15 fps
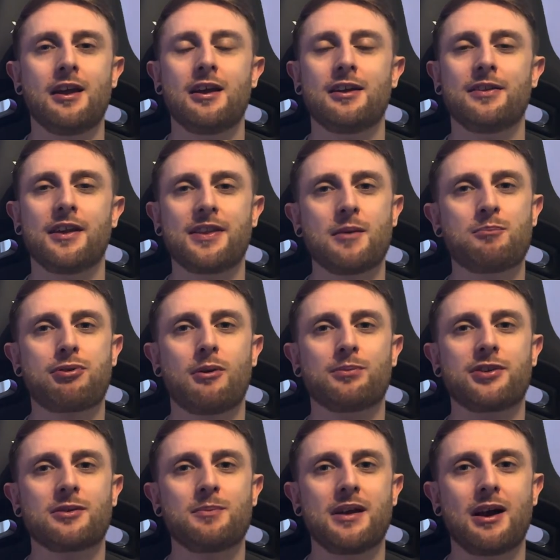They then
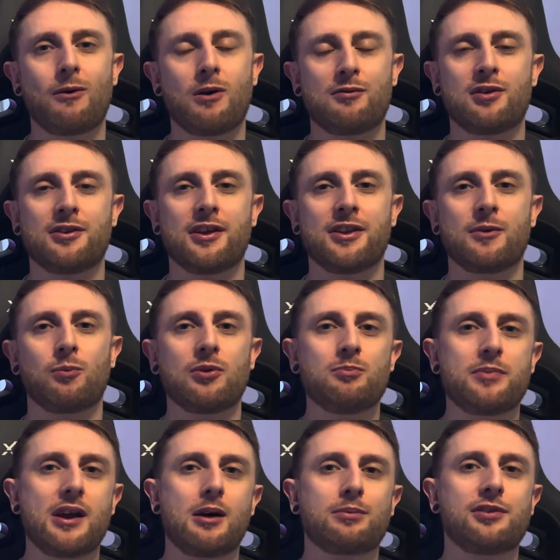prompted me, however, that they wouldn't
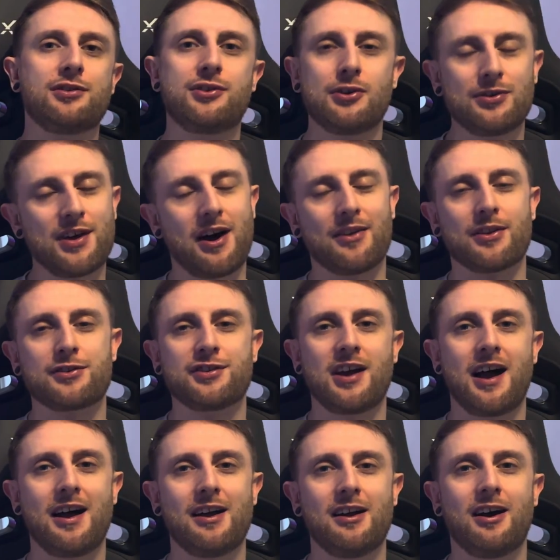be able to do that on the
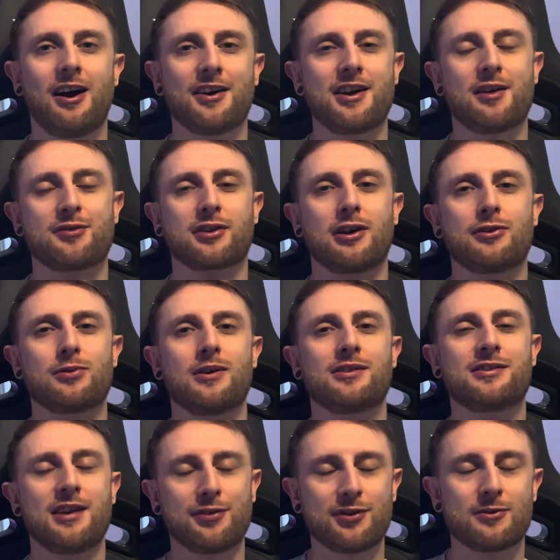chat. I'd have to go to a
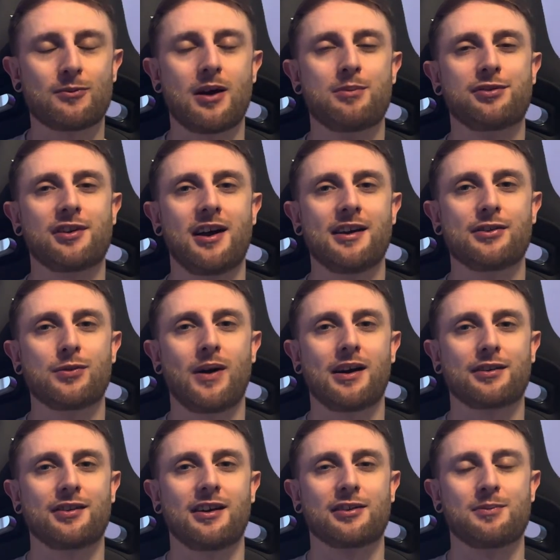different website to
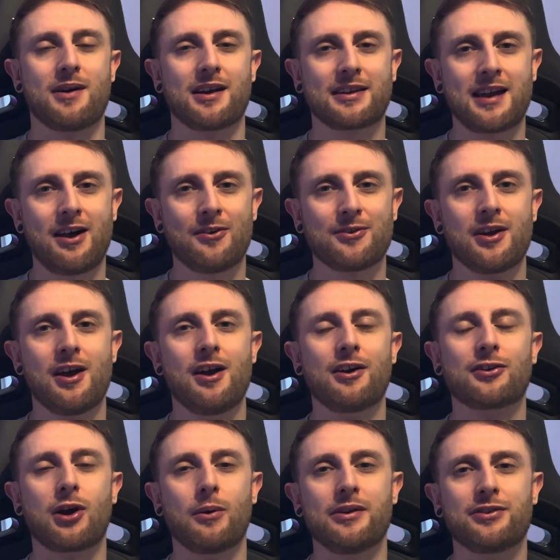access my account,
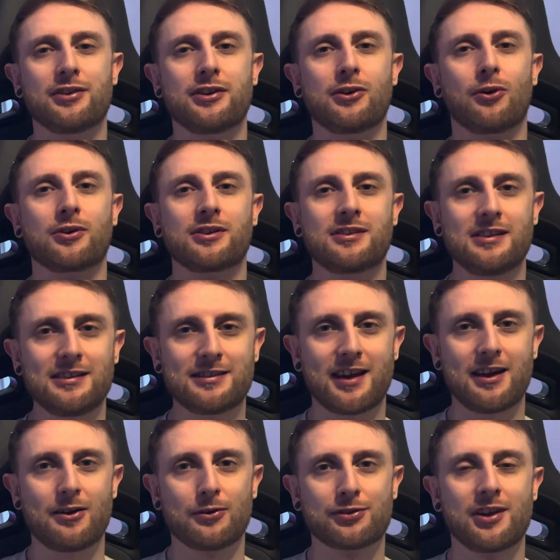go into the order
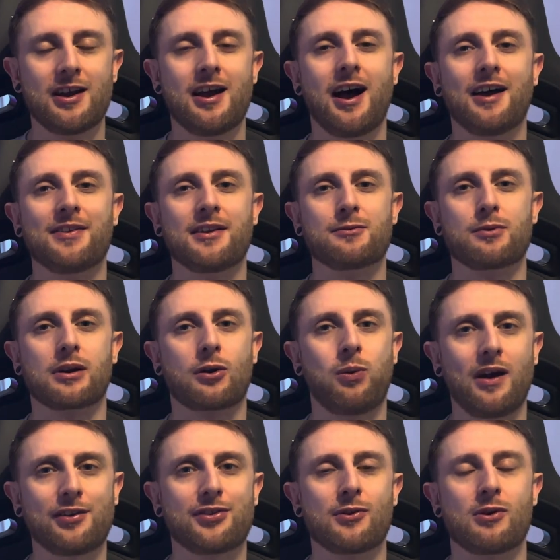details, and then
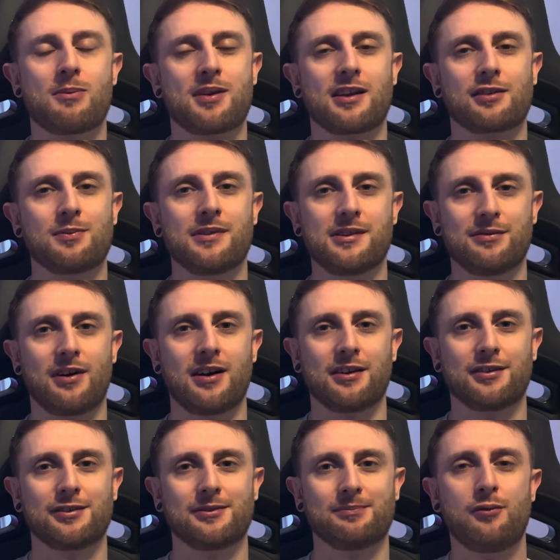request the replacement
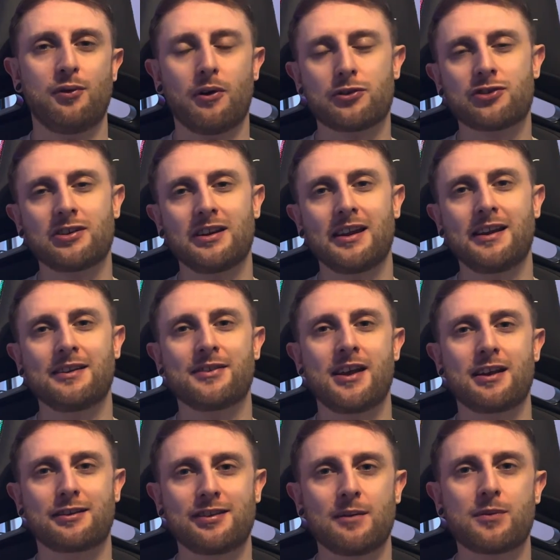device. Fortunately, they
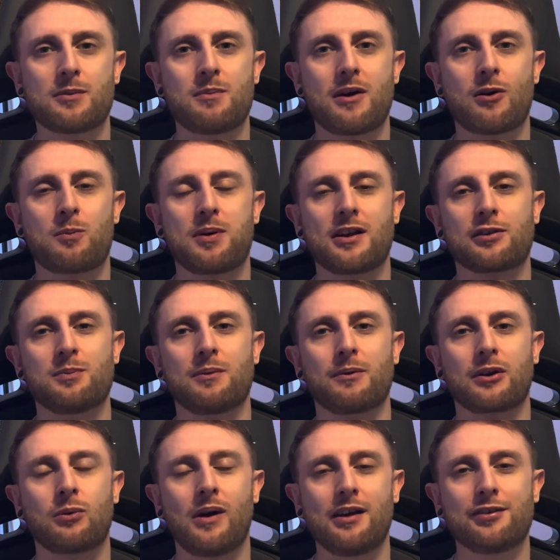accepted my replacement
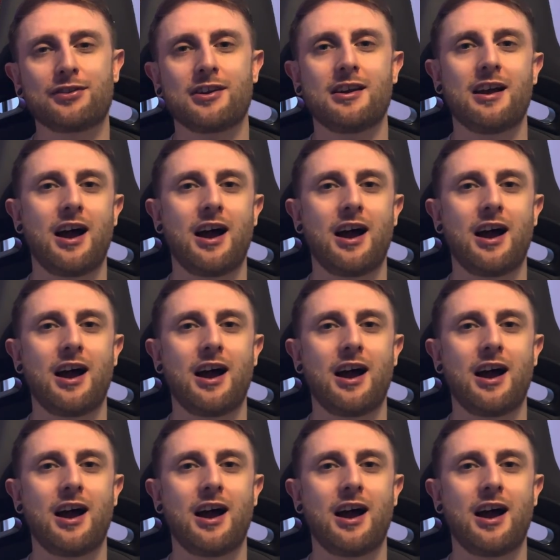request.